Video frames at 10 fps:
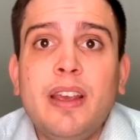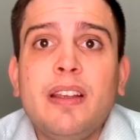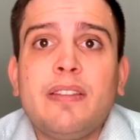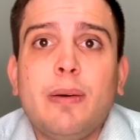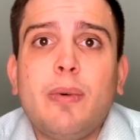
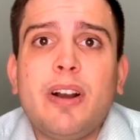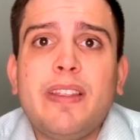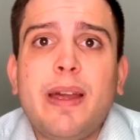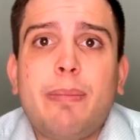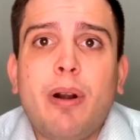Somewhere in
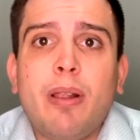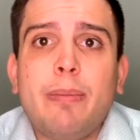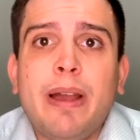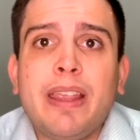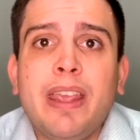that part of the
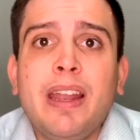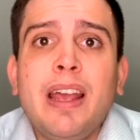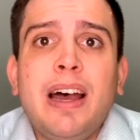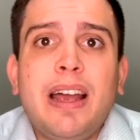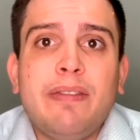packet,
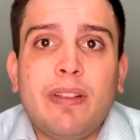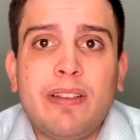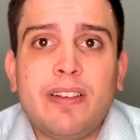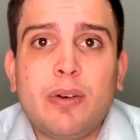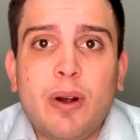I have a
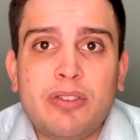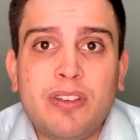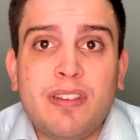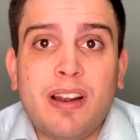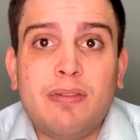list of
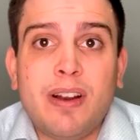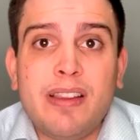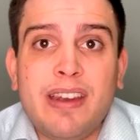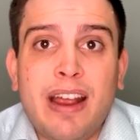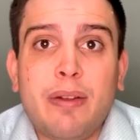questions that I've written
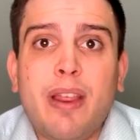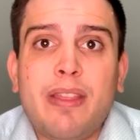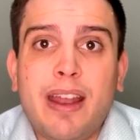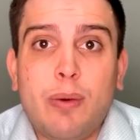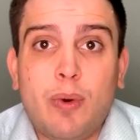down
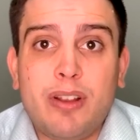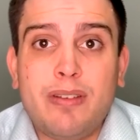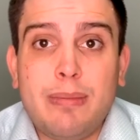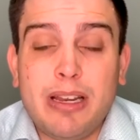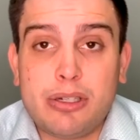that I wanted to
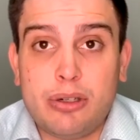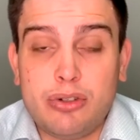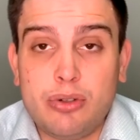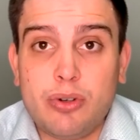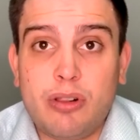make sure
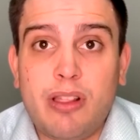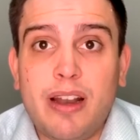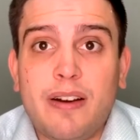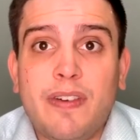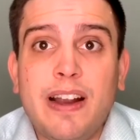to
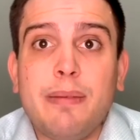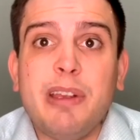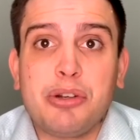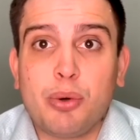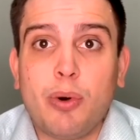clarify to make
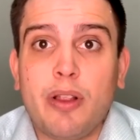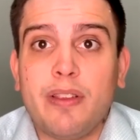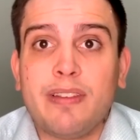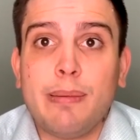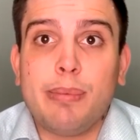sure we're on the
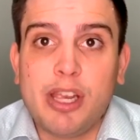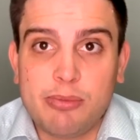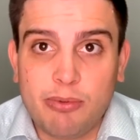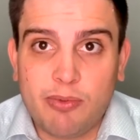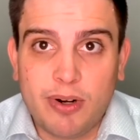same page
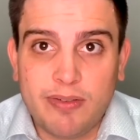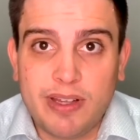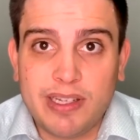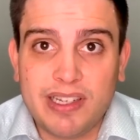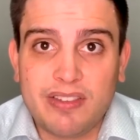before
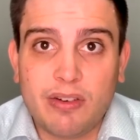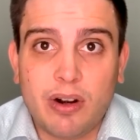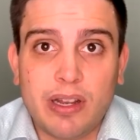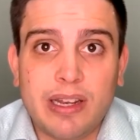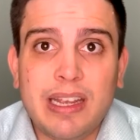everything gets
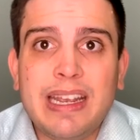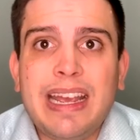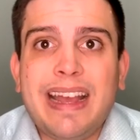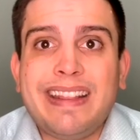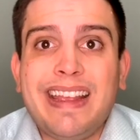started.
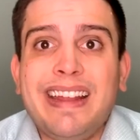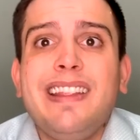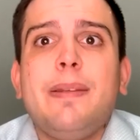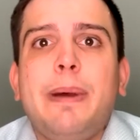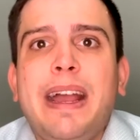At the end of
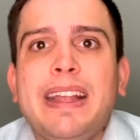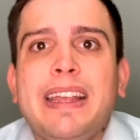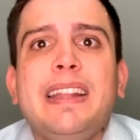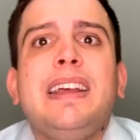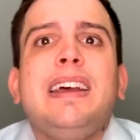the
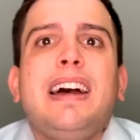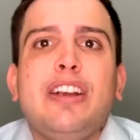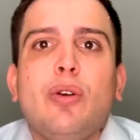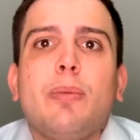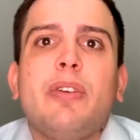packet, I
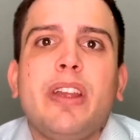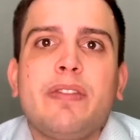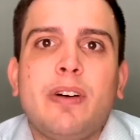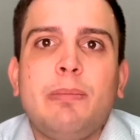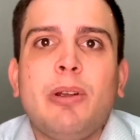normally have
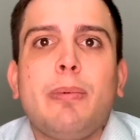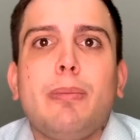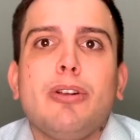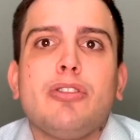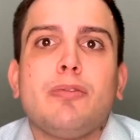clipped up a
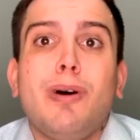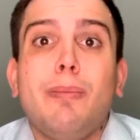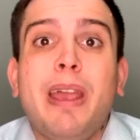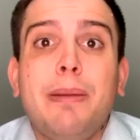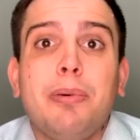bunch of small
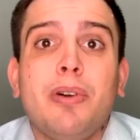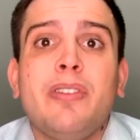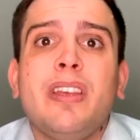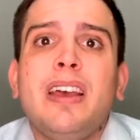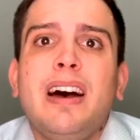papers
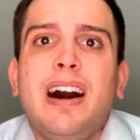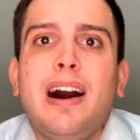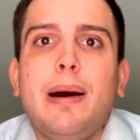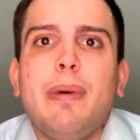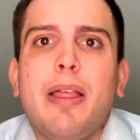
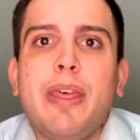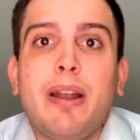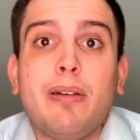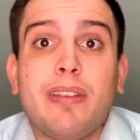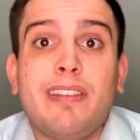that
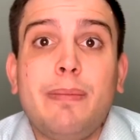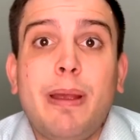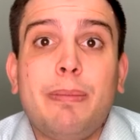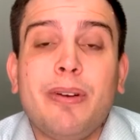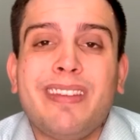are listing
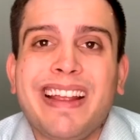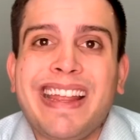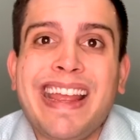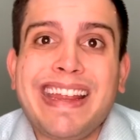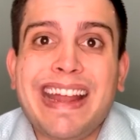papers that
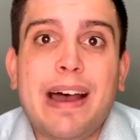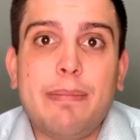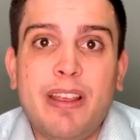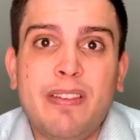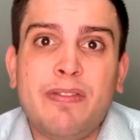cannot
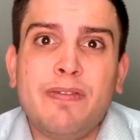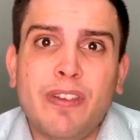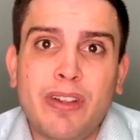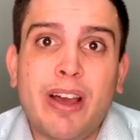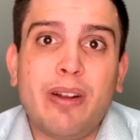be
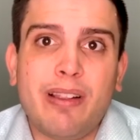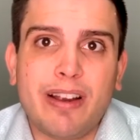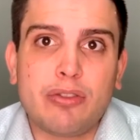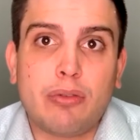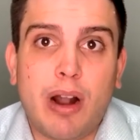filled out
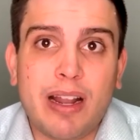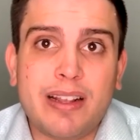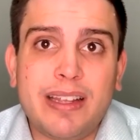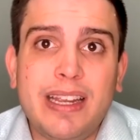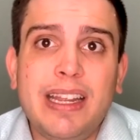
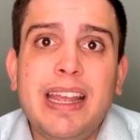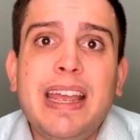electronically.